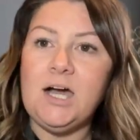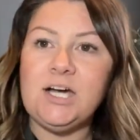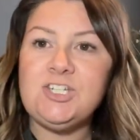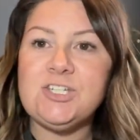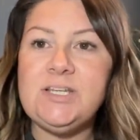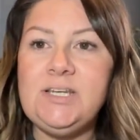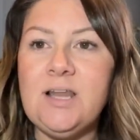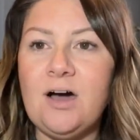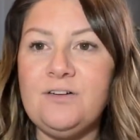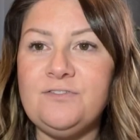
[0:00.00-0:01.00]
I just
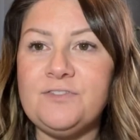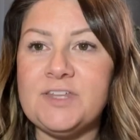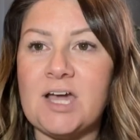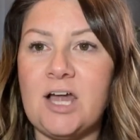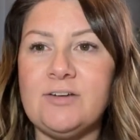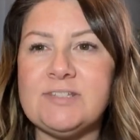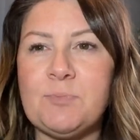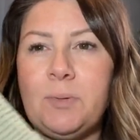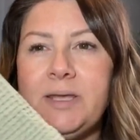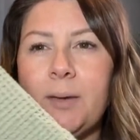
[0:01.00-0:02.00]
love the colour. It's
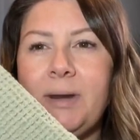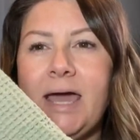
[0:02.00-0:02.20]
probably coming